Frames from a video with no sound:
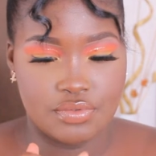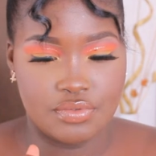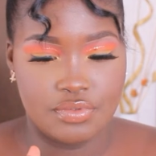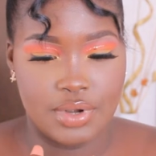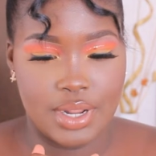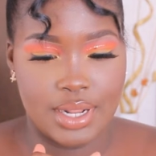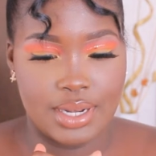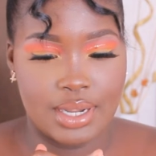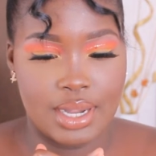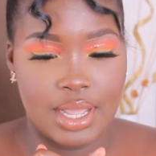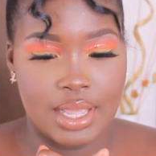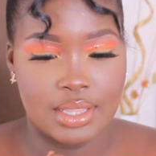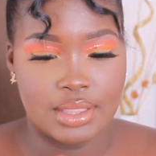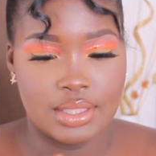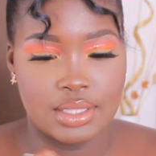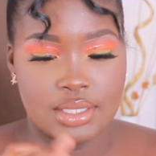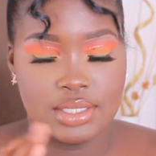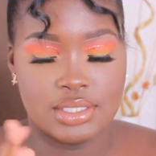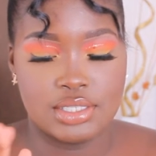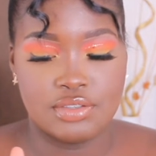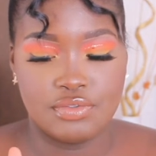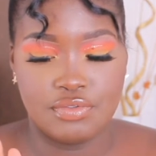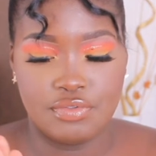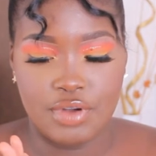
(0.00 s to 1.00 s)
like
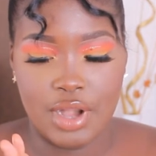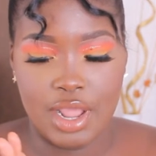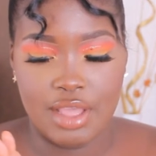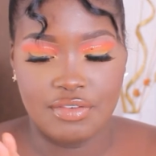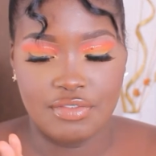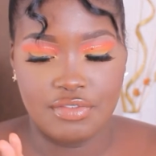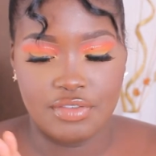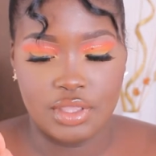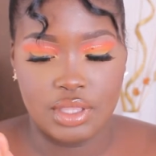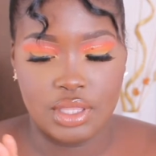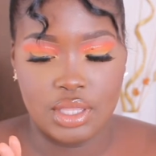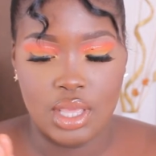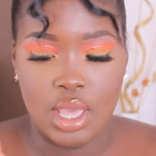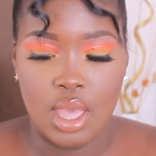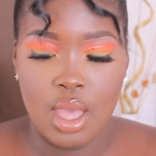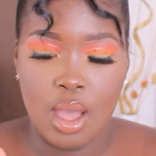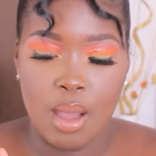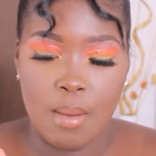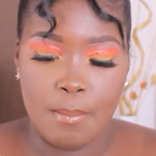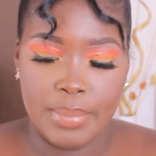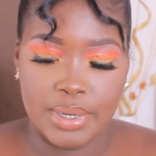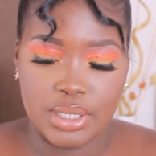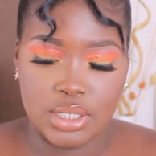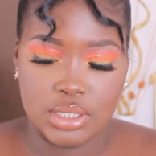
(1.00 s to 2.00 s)
this, fluffy
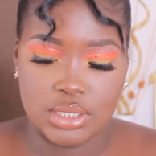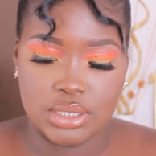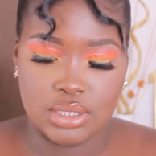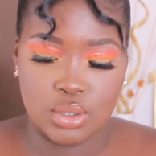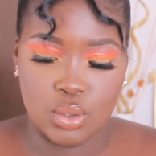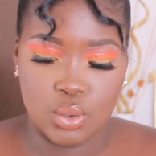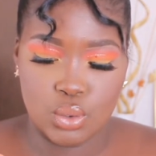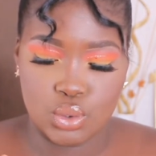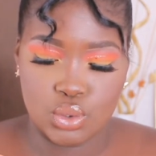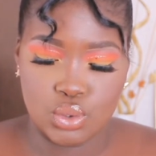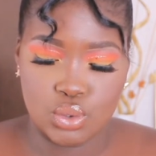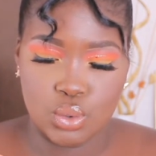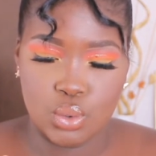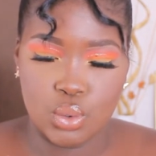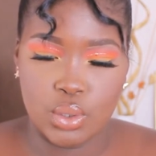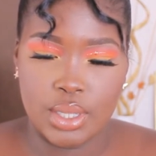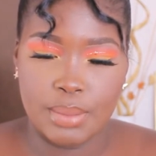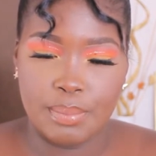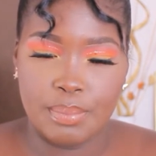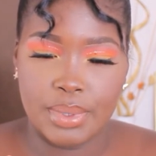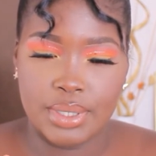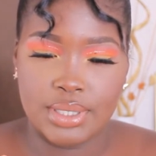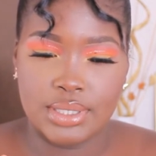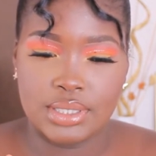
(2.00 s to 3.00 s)
but also
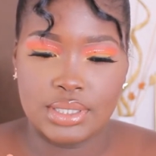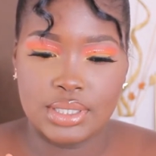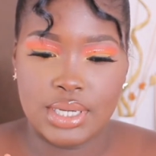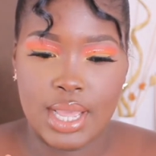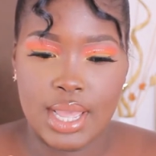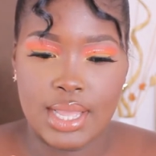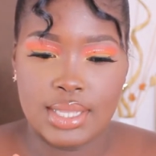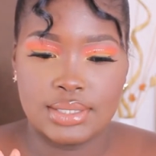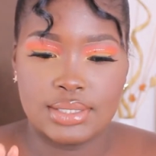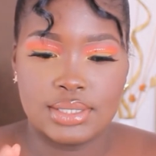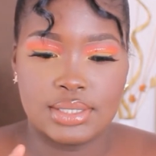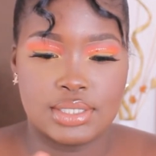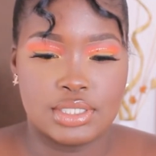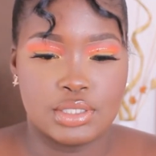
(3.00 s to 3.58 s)
a bit dense,